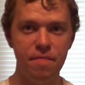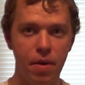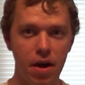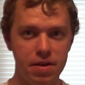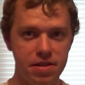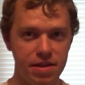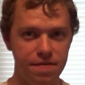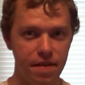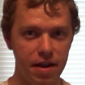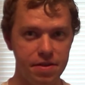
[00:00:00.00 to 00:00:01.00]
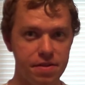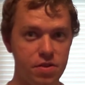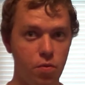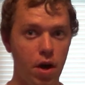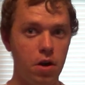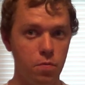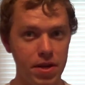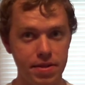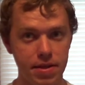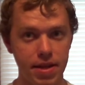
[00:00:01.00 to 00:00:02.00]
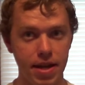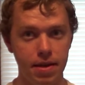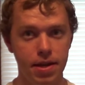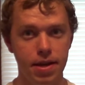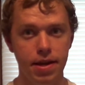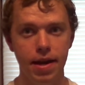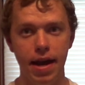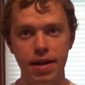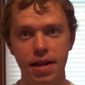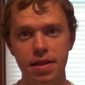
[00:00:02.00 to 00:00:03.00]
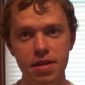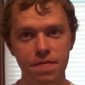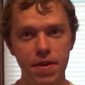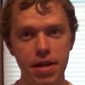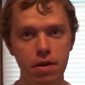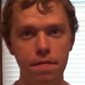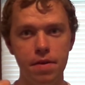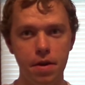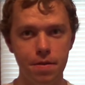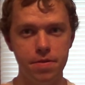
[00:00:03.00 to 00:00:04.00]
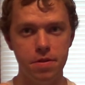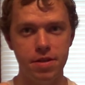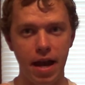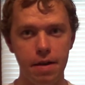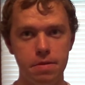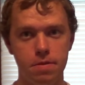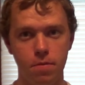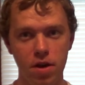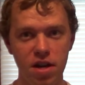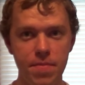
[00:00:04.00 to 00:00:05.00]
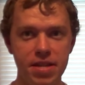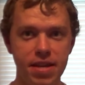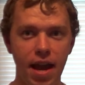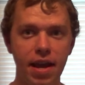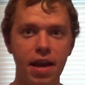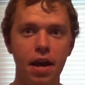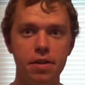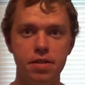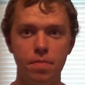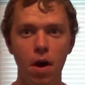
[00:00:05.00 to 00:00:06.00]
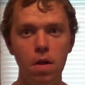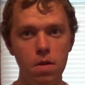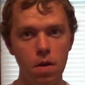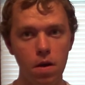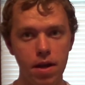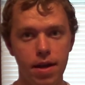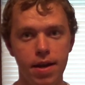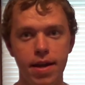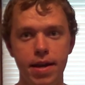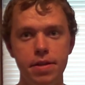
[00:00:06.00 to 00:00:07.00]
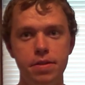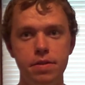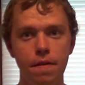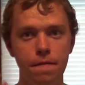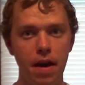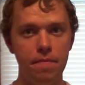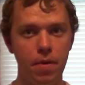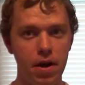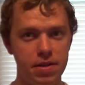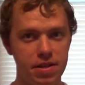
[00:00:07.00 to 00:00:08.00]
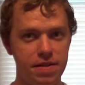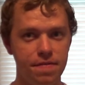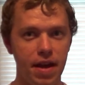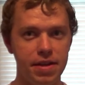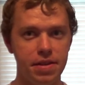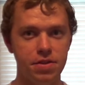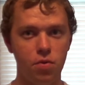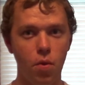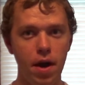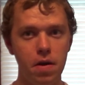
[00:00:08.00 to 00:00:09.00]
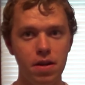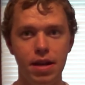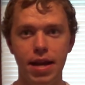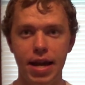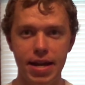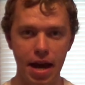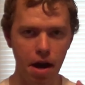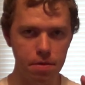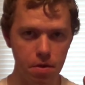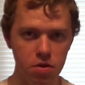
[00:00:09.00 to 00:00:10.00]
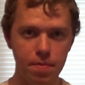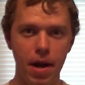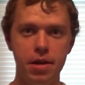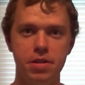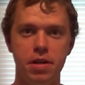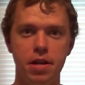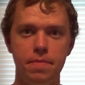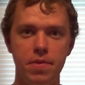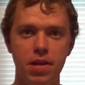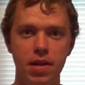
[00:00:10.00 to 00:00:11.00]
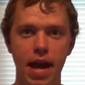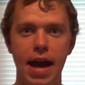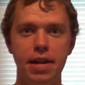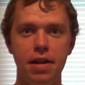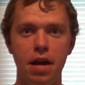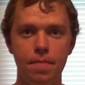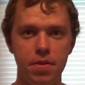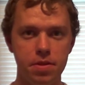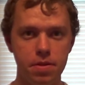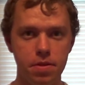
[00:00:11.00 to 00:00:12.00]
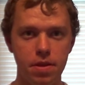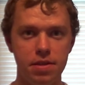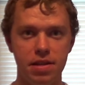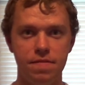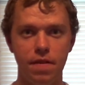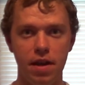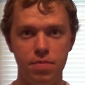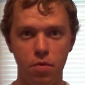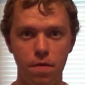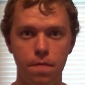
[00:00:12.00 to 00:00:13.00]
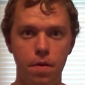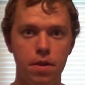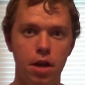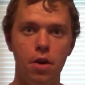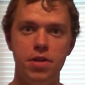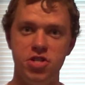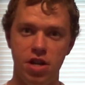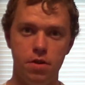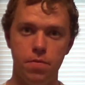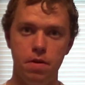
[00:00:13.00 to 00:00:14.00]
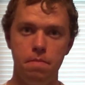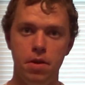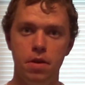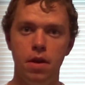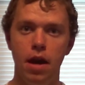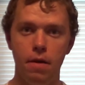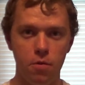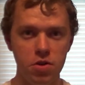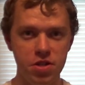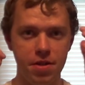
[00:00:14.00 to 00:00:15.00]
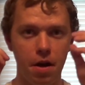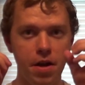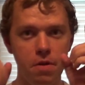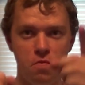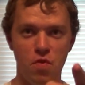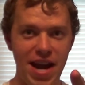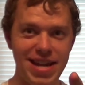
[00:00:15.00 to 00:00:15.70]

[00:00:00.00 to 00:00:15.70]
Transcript: parks Six Flags has acquired recently. And in this video of the Coaster Scouts, we're going to be taking a small look into the 5 parks Six Flags has acquired and how those parks are going to be added up into the Six Flags portfolio in general. And we're starting right